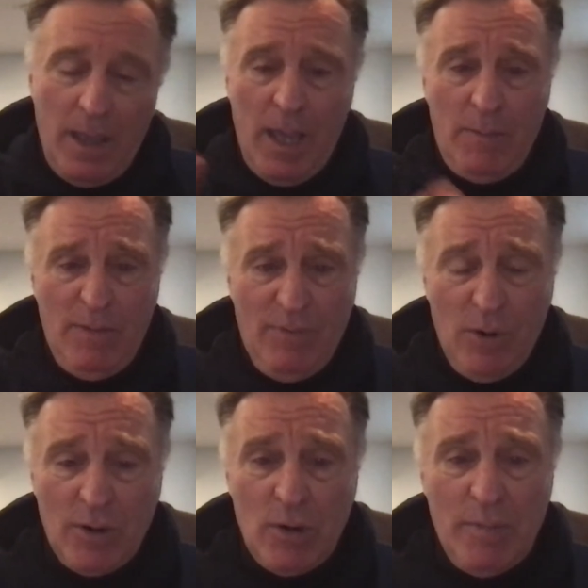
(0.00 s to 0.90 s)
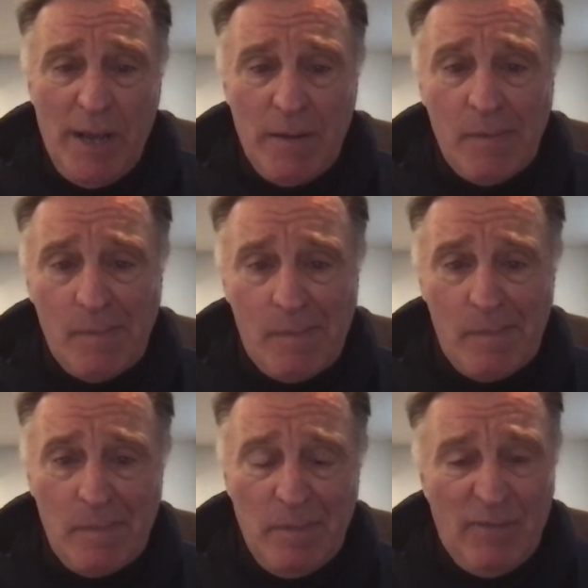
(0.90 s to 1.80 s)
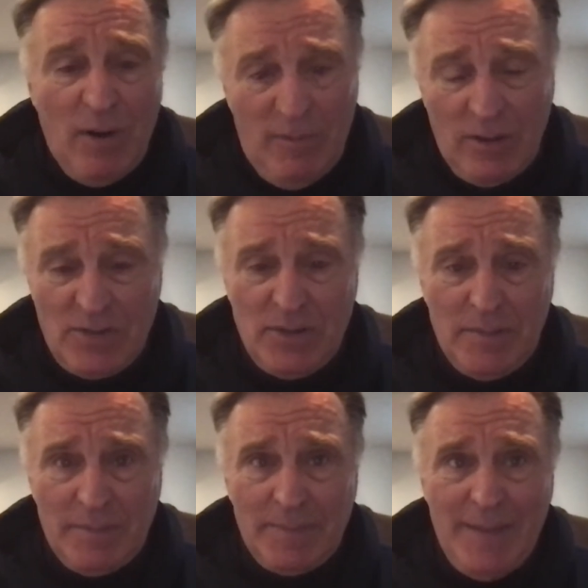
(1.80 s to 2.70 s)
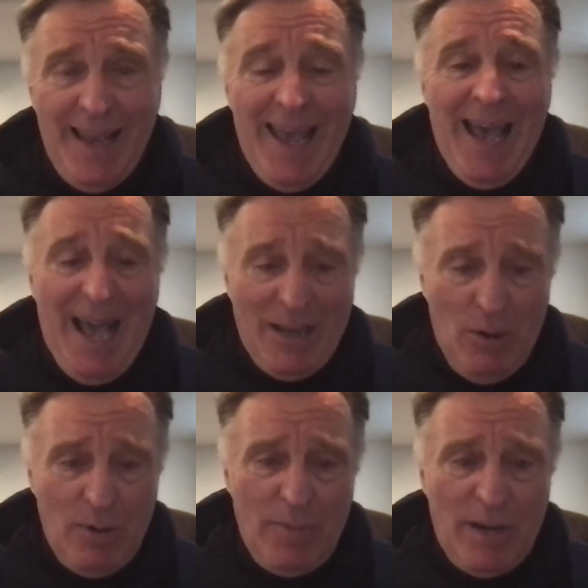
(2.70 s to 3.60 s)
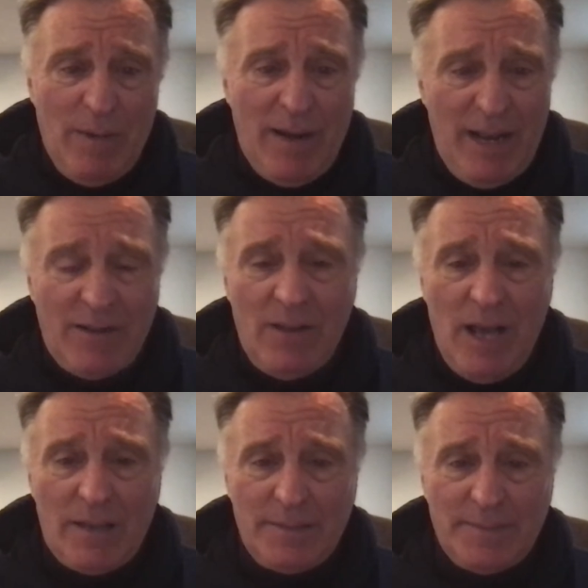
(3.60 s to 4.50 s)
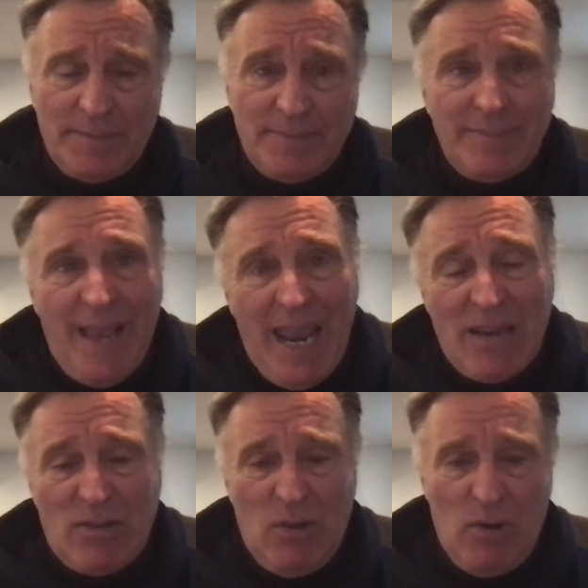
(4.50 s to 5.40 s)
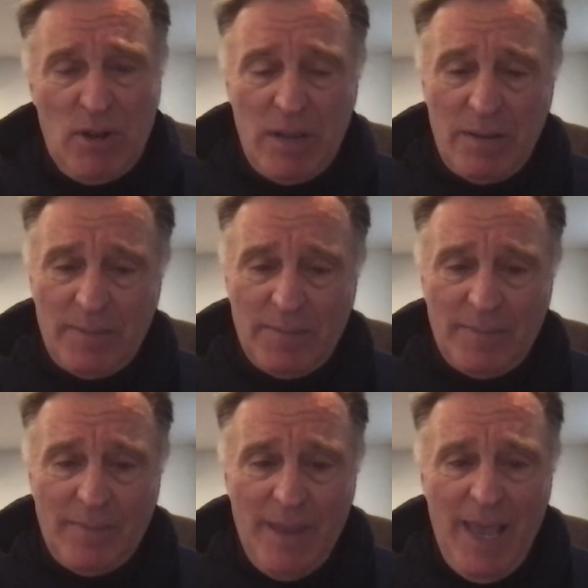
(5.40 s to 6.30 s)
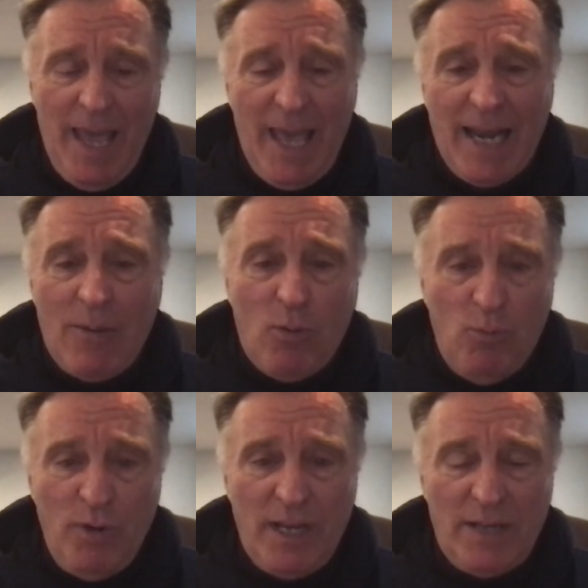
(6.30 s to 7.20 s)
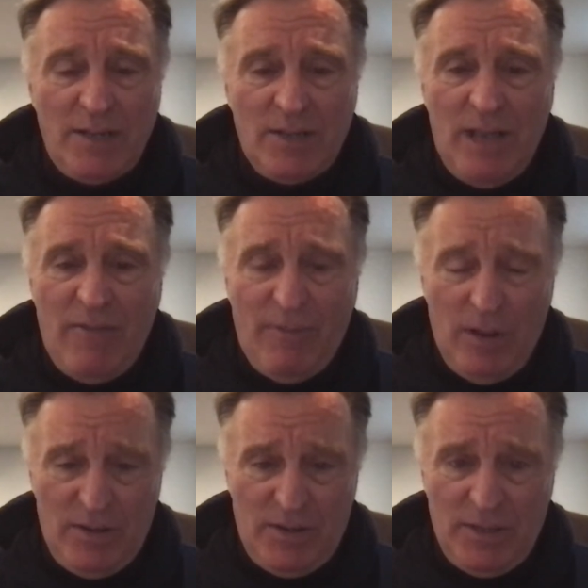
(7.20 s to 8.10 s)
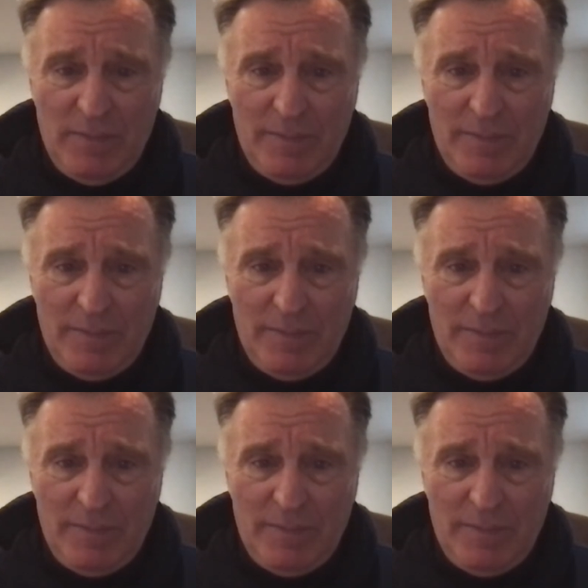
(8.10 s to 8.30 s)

before I go to bed, before I fall asleep. I go to bed about 8 o'clock, 8.30, and I will read until I fall asleep.